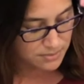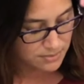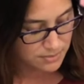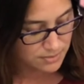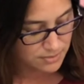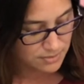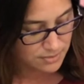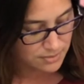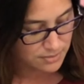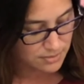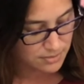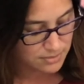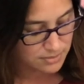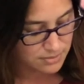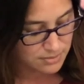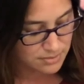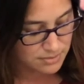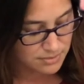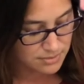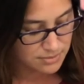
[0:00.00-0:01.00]

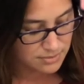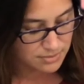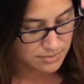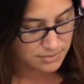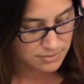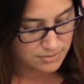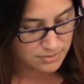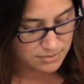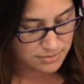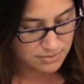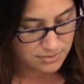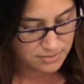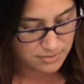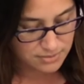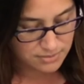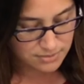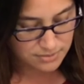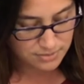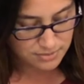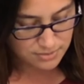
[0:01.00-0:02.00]

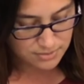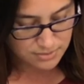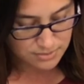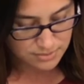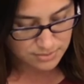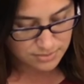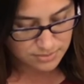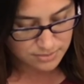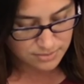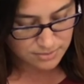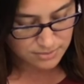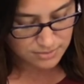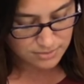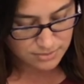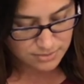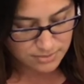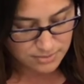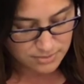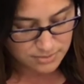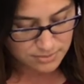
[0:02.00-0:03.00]

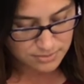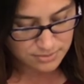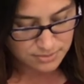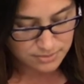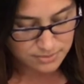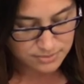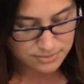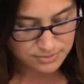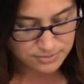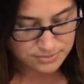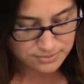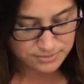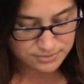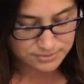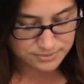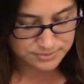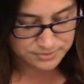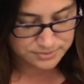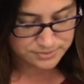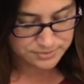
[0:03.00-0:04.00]

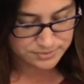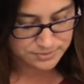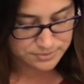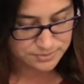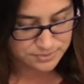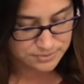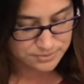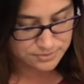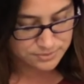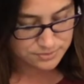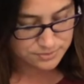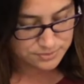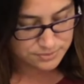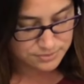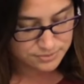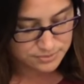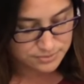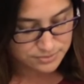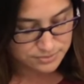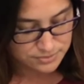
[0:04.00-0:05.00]

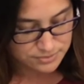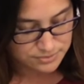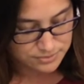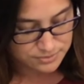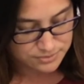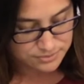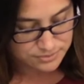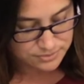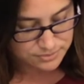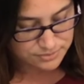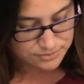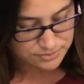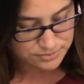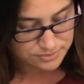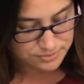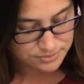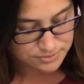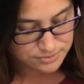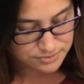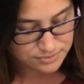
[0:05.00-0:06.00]

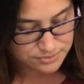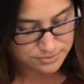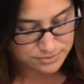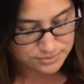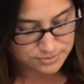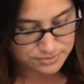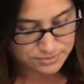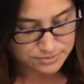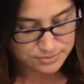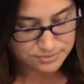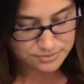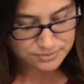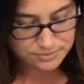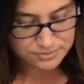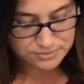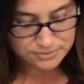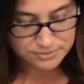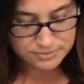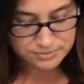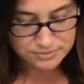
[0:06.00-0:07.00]

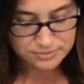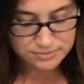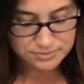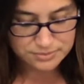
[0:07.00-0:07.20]
Nobody speaks.